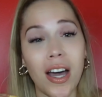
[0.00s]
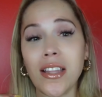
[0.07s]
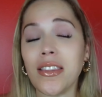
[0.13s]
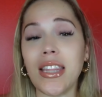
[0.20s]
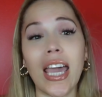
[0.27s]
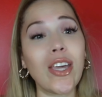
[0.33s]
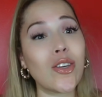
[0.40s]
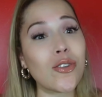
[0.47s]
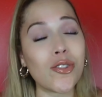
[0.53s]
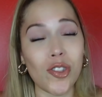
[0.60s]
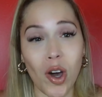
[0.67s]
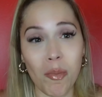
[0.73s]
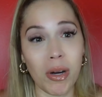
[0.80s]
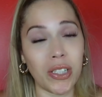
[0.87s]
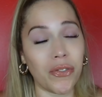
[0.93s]
Thank you so
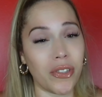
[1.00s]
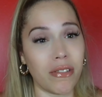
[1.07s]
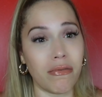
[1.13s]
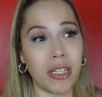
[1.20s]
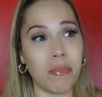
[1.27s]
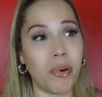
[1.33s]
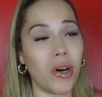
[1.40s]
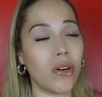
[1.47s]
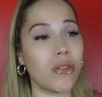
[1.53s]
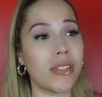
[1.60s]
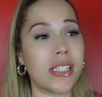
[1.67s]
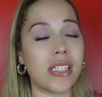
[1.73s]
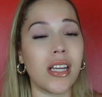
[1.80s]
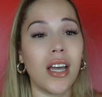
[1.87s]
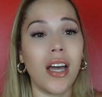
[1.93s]
much for the repost.
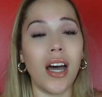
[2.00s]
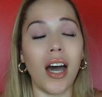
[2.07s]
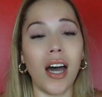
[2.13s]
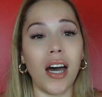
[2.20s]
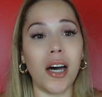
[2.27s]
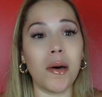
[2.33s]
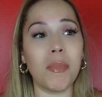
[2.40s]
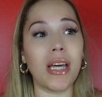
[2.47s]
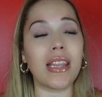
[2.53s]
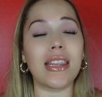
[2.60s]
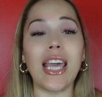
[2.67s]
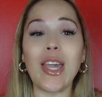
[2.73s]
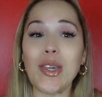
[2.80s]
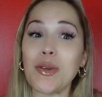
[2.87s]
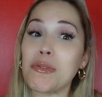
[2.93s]

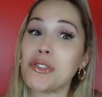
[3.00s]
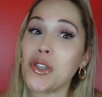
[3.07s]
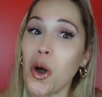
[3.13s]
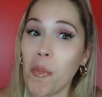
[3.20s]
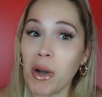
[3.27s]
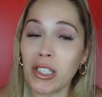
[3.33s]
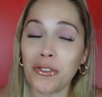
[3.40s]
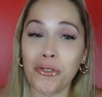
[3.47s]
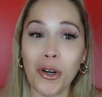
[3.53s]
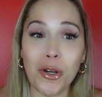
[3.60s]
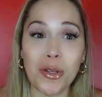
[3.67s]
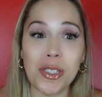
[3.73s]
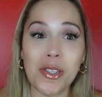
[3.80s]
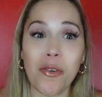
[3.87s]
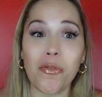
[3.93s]
Thank you so much,
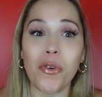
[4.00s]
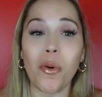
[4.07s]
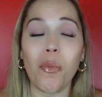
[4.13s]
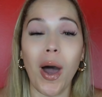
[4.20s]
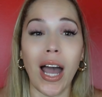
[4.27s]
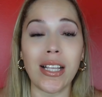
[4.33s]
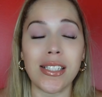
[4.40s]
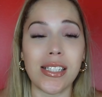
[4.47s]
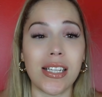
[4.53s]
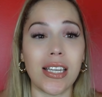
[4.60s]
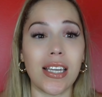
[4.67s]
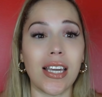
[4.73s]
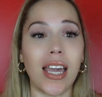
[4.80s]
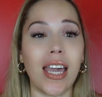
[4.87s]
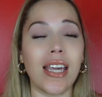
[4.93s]
folks, for
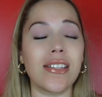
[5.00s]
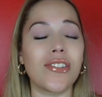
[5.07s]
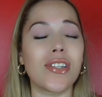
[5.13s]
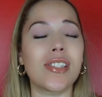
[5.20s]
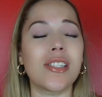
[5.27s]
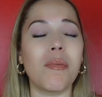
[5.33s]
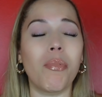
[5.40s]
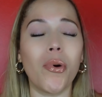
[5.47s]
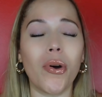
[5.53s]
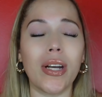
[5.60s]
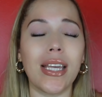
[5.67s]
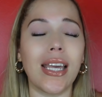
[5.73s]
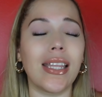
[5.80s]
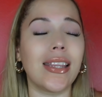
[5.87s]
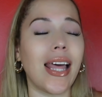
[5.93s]
watching and just supporting
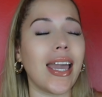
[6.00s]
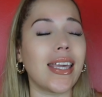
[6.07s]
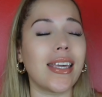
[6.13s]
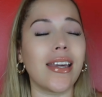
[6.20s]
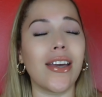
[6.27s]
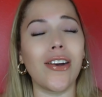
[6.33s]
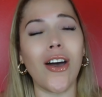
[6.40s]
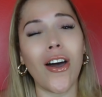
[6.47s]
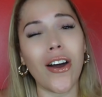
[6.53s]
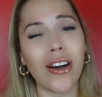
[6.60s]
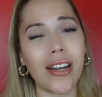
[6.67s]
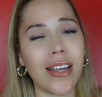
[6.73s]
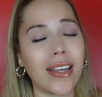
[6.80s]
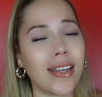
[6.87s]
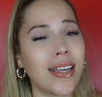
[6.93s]
and liking and
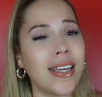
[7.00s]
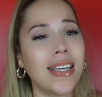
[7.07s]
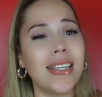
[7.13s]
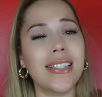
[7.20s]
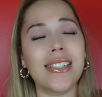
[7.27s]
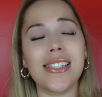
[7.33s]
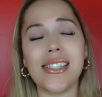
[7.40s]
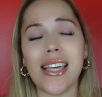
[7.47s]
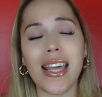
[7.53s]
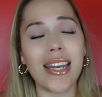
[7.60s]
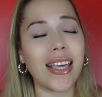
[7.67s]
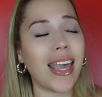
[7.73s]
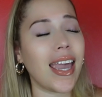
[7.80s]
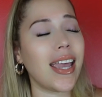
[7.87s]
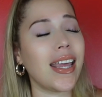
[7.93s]
hearting. Shannon
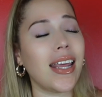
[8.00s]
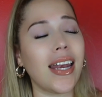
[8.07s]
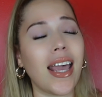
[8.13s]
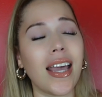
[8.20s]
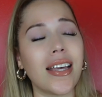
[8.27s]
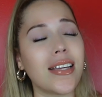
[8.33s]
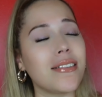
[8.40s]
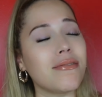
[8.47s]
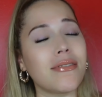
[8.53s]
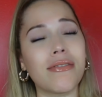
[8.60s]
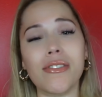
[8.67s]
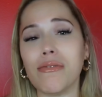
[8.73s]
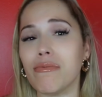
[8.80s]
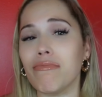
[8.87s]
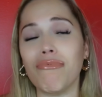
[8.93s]
Kane,
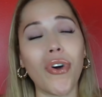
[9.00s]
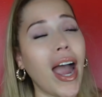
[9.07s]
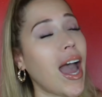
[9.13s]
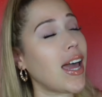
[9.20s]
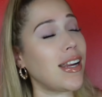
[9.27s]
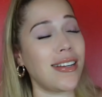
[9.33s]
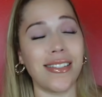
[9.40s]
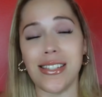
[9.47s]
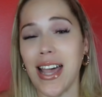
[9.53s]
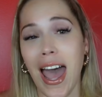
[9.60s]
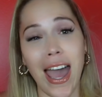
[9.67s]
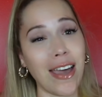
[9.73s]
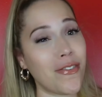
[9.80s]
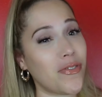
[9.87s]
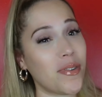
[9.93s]
ride or
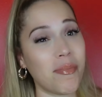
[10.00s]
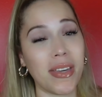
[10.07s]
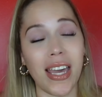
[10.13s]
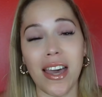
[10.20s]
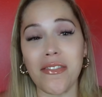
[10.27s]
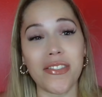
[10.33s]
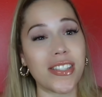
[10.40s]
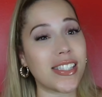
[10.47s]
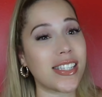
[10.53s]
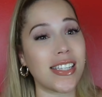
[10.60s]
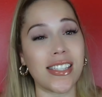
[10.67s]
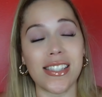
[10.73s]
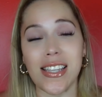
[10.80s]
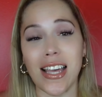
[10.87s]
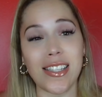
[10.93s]
dying for me ever
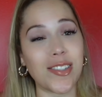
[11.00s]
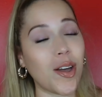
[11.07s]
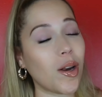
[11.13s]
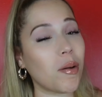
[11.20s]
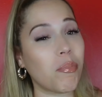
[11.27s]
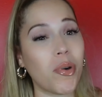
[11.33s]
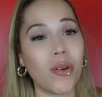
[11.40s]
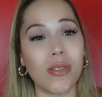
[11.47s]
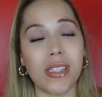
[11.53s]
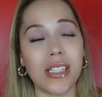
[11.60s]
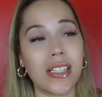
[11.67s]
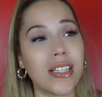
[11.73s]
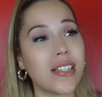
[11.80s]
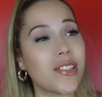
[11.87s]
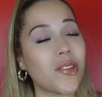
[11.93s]
since I started posting
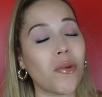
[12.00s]
these, so